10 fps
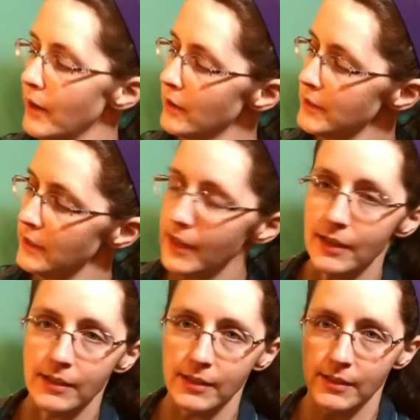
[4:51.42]
I also like
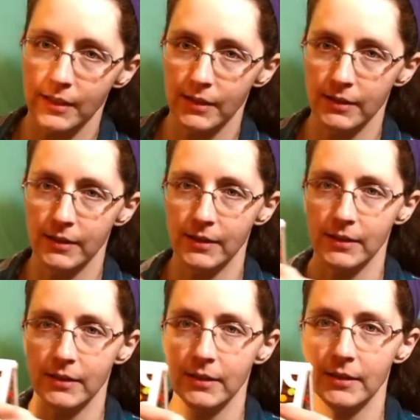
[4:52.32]
this
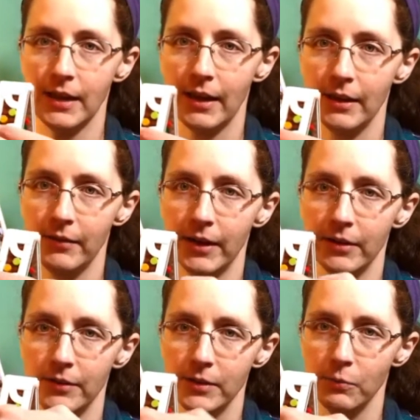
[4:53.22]
this design right here,
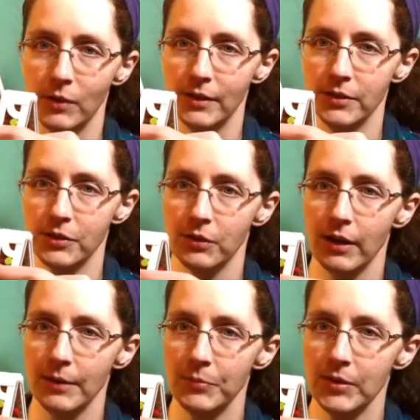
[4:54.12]
these white
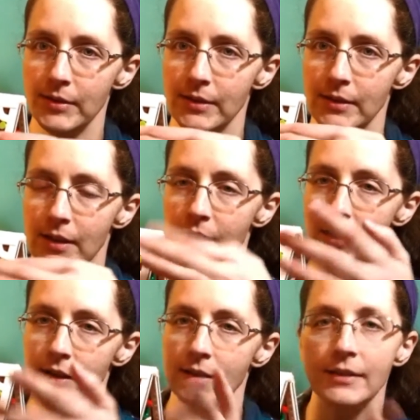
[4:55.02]
stripes.
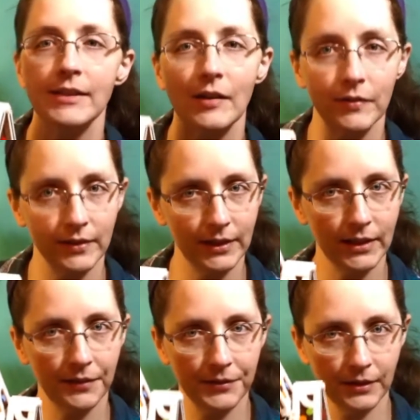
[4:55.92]
Definitely
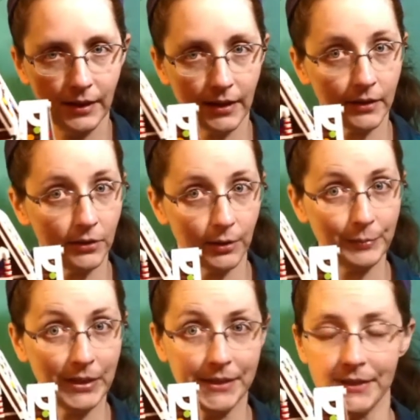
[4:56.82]
gives it like a
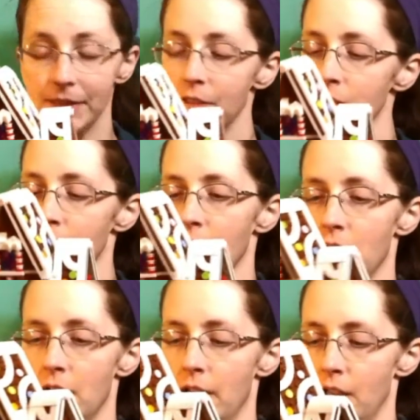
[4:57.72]
European look.
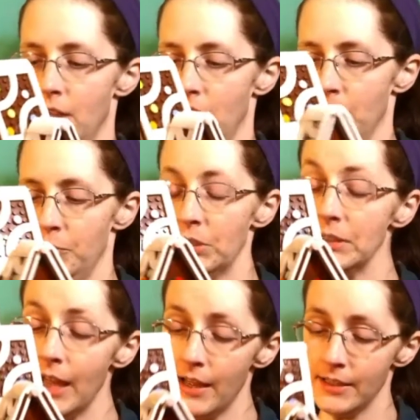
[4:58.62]

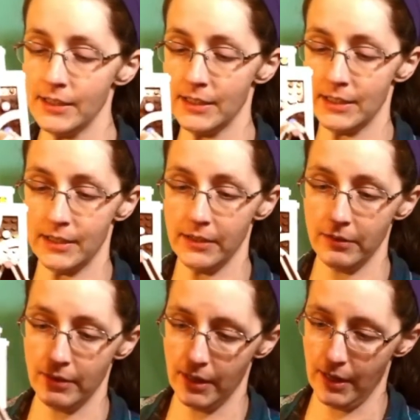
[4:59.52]
Plus, another
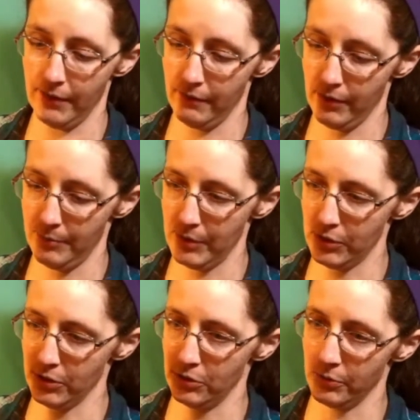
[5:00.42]
thing I very much
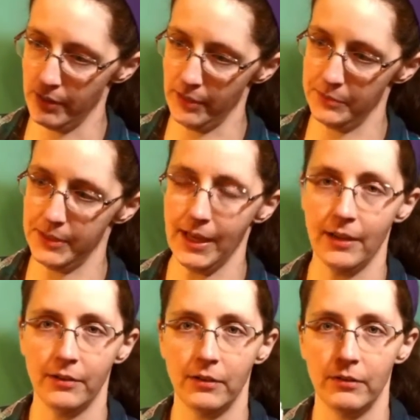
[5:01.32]
enjoyed was
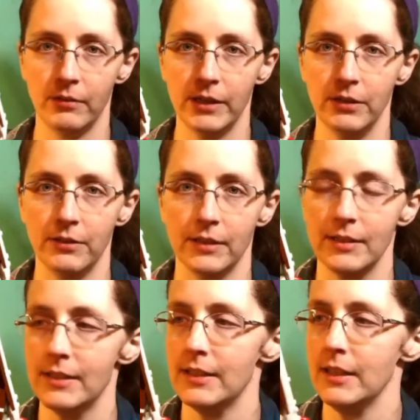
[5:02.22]
how you can
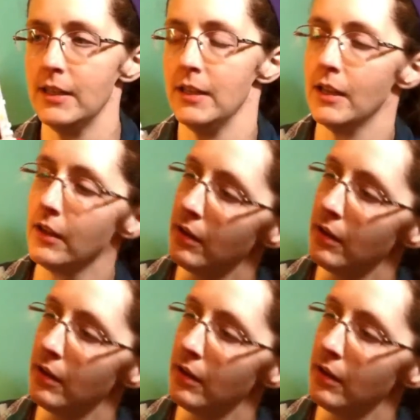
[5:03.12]
see